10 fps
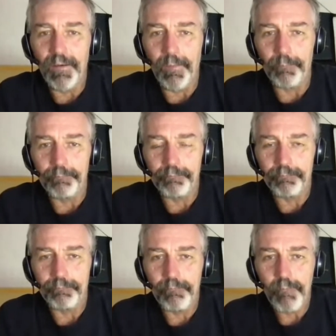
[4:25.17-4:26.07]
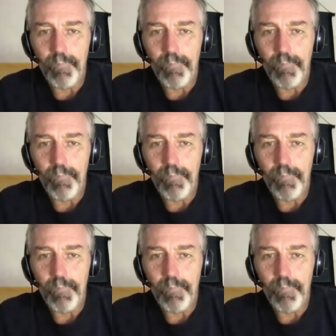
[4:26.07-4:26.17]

Um,